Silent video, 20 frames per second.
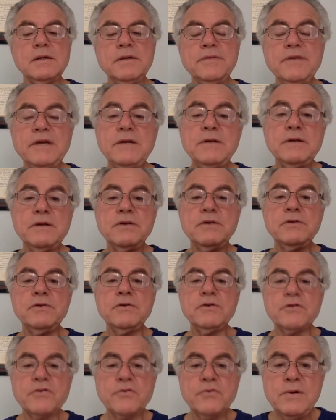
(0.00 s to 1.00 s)
Then
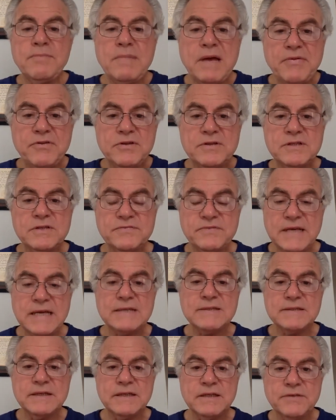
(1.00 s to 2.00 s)
there's 3 methods of
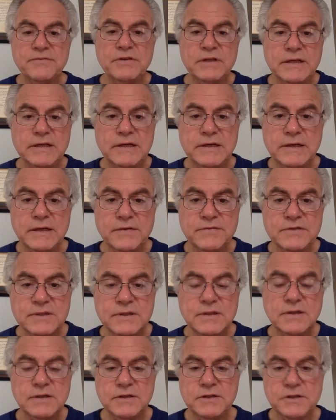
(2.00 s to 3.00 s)
testing the validity of
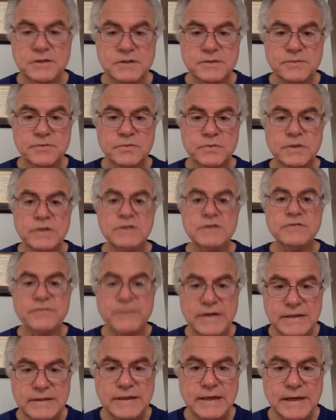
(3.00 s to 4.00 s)
syllogisms. One is the
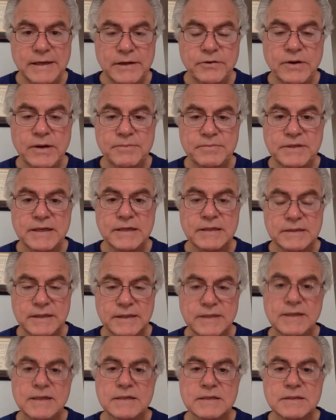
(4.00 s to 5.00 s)
Venn diagram
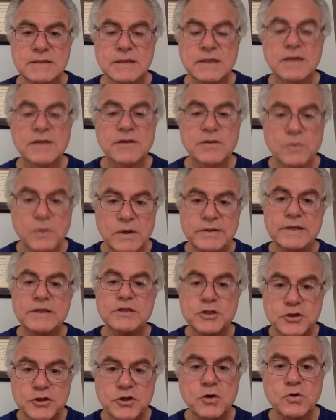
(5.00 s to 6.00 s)
technique. That's the one that
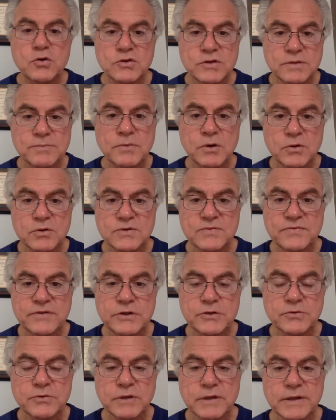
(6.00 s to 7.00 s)
shows the most
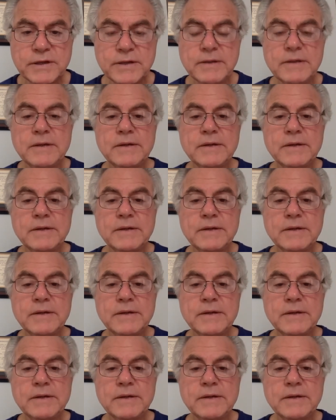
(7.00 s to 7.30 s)
visually.